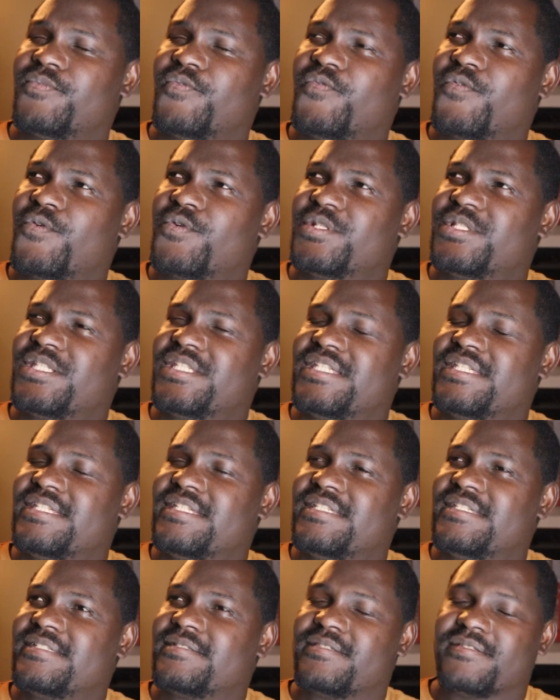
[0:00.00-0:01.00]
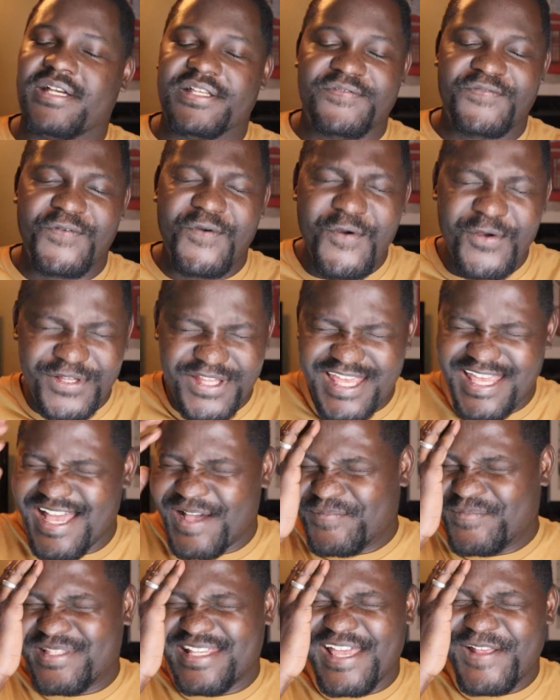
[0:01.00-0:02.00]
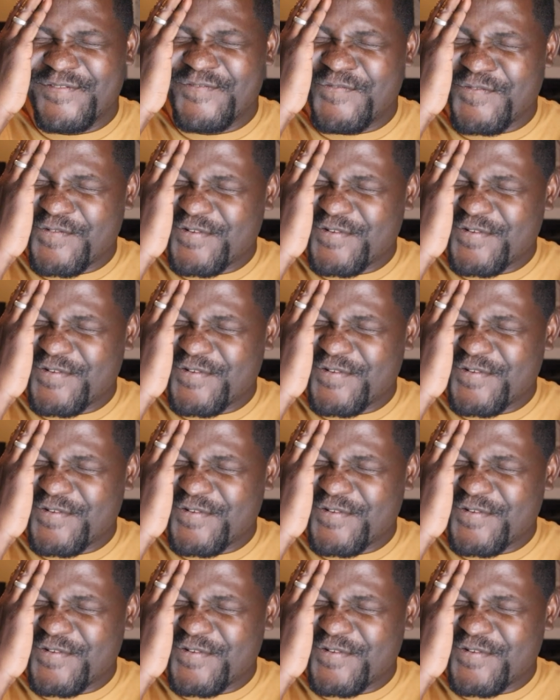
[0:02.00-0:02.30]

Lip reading: 40, not 40, I'm saying